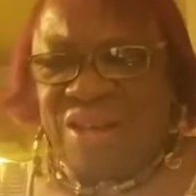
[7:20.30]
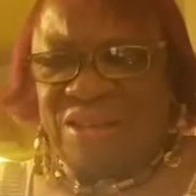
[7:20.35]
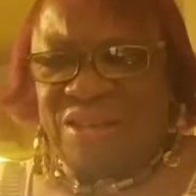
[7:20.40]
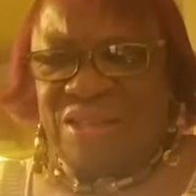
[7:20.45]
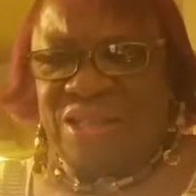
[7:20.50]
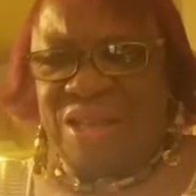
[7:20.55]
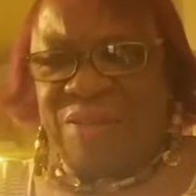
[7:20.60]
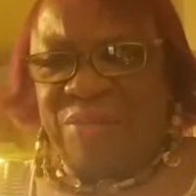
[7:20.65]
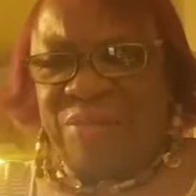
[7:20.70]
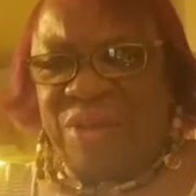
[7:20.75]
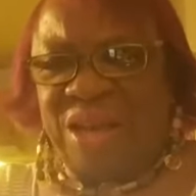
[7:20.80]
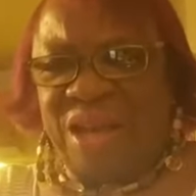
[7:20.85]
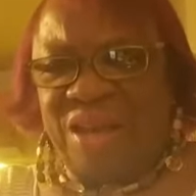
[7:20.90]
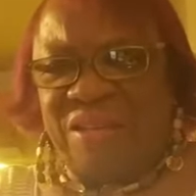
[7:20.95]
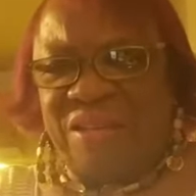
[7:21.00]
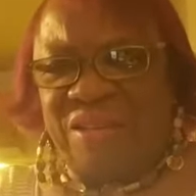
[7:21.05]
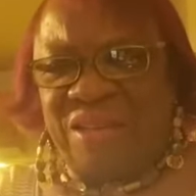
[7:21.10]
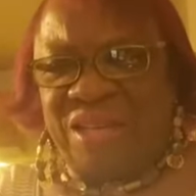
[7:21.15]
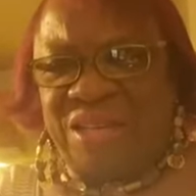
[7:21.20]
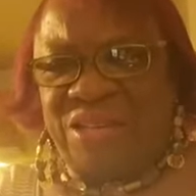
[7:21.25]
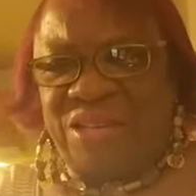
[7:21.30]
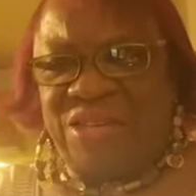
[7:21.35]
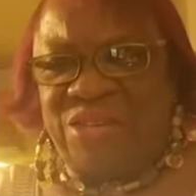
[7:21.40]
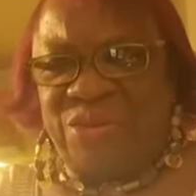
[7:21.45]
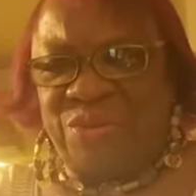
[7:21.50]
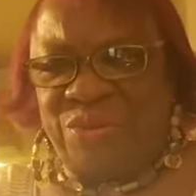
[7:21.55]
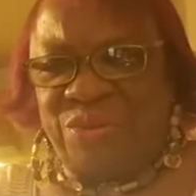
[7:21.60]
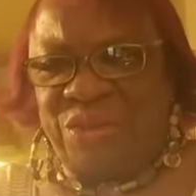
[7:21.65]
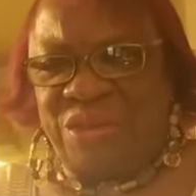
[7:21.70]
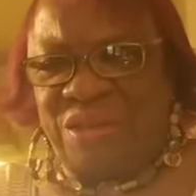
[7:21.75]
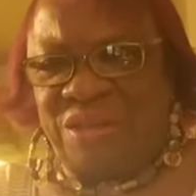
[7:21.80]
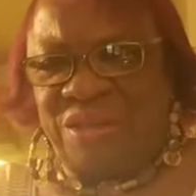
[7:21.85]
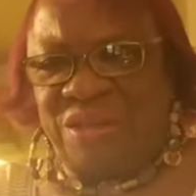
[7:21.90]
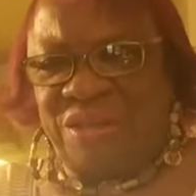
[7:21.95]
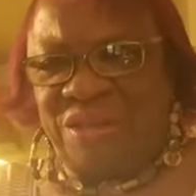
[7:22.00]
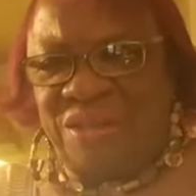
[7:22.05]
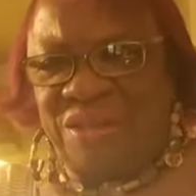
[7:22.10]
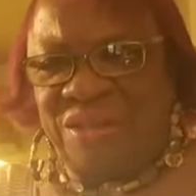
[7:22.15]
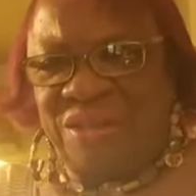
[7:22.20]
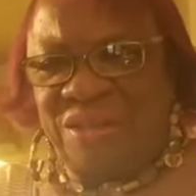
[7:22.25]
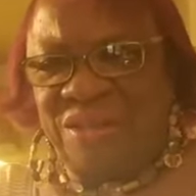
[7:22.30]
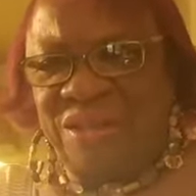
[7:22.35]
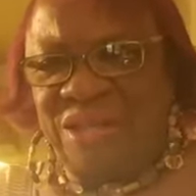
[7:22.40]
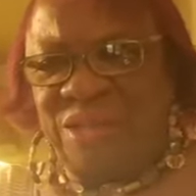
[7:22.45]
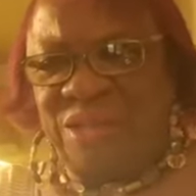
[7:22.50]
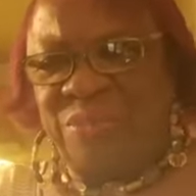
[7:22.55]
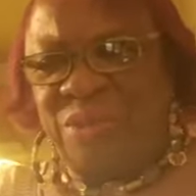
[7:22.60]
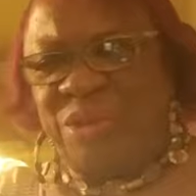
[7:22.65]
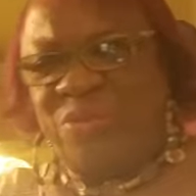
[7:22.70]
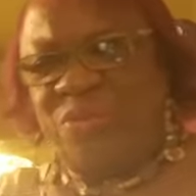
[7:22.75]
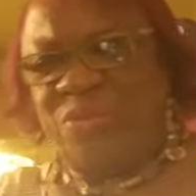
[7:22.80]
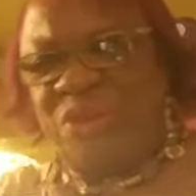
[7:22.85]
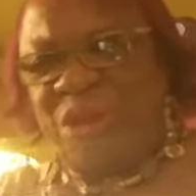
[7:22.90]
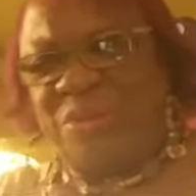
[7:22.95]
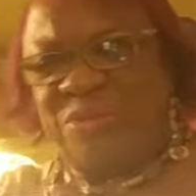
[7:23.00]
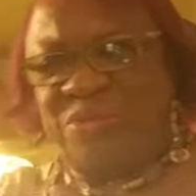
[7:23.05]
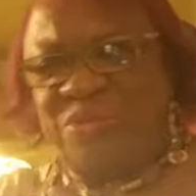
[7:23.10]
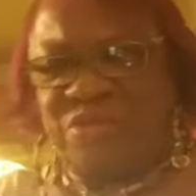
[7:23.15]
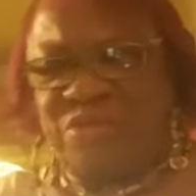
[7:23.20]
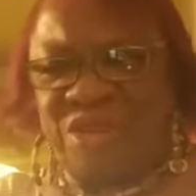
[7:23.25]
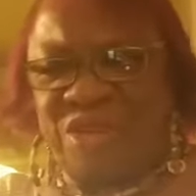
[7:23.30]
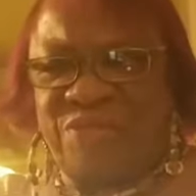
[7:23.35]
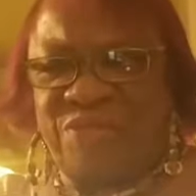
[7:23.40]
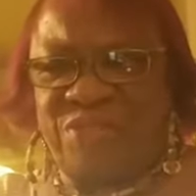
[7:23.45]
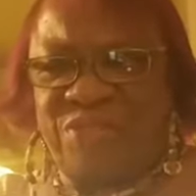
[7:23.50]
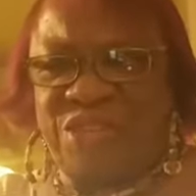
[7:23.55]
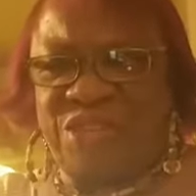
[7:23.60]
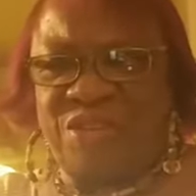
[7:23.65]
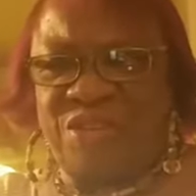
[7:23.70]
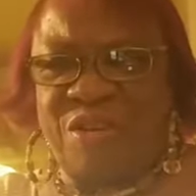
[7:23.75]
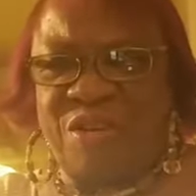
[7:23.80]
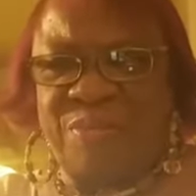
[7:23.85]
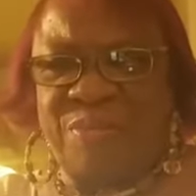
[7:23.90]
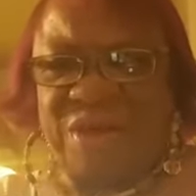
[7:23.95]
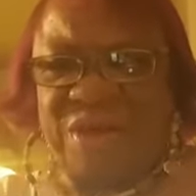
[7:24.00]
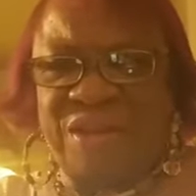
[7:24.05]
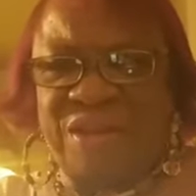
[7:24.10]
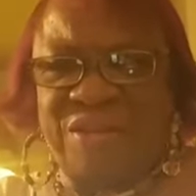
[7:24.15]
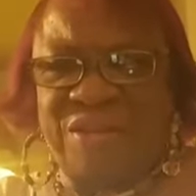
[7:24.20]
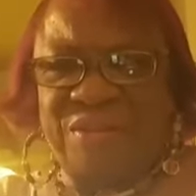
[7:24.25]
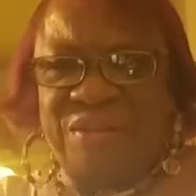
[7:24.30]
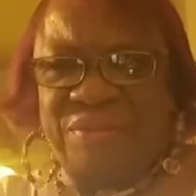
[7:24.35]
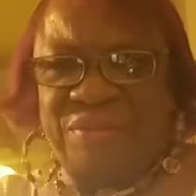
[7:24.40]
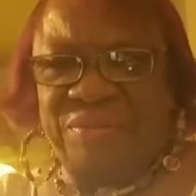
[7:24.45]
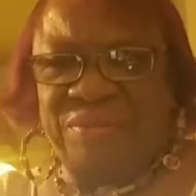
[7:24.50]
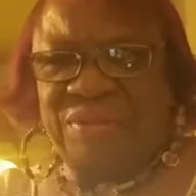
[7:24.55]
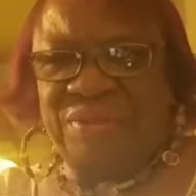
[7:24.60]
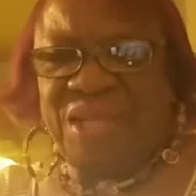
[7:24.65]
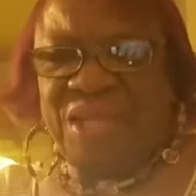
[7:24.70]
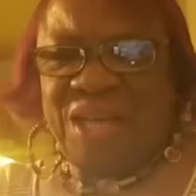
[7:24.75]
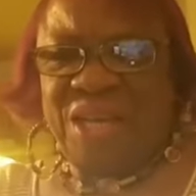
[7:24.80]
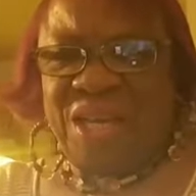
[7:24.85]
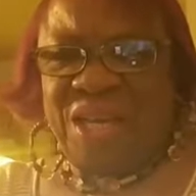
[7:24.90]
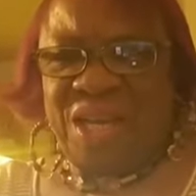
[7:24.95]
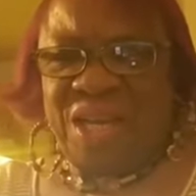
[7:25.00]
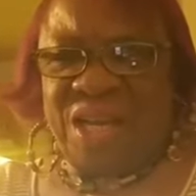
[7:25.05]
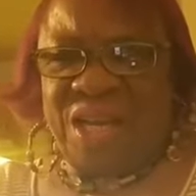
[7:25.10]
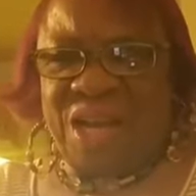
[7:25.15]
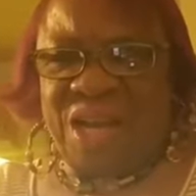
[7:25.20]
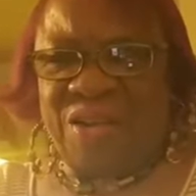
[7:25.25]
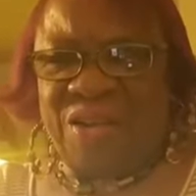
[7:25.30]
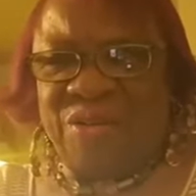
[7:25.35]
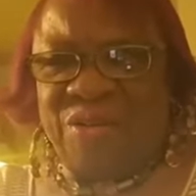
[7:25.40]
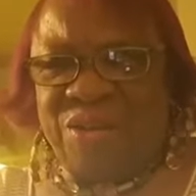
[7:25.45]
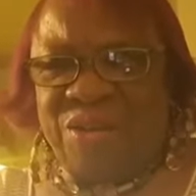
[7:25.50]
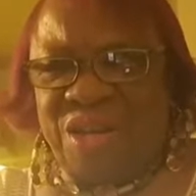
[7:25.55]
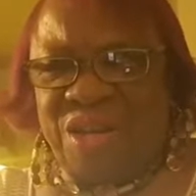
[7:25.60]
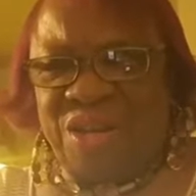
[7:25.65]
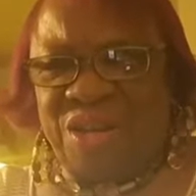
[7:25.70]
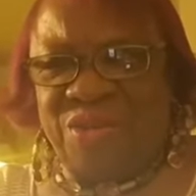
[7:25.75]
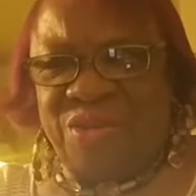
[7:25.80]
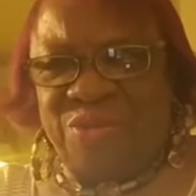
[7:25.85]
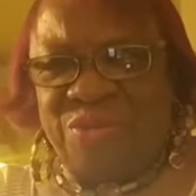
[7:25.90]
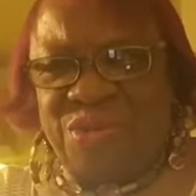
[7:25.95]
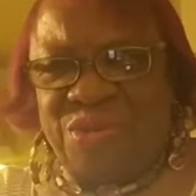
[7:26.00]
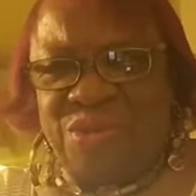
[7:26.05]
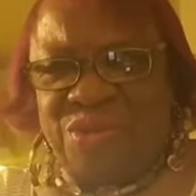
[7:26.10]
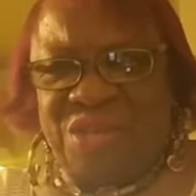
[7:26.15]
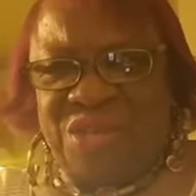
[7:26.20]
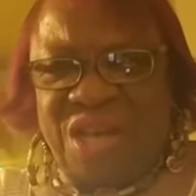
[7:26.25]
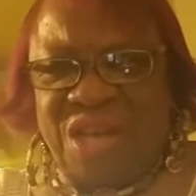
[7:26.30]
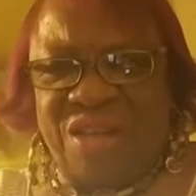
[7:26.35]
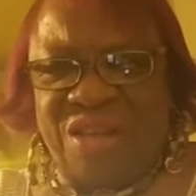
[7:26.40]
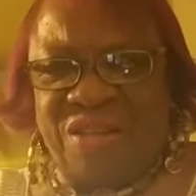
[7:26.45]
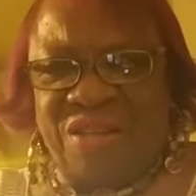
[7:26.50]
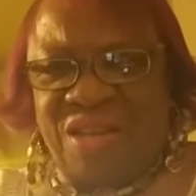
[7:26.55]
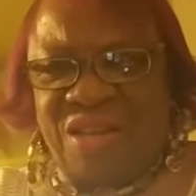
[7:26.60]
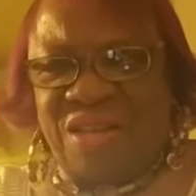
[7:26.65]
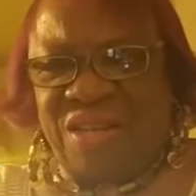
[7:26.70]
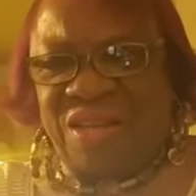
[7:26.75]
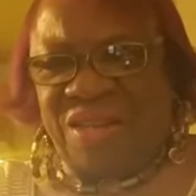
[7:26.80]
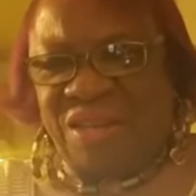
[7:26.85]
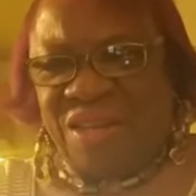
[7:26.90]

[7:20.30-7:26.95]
Tell me how to get to it. Give me a web address for Star Maker, and I go there and hear what you sound like.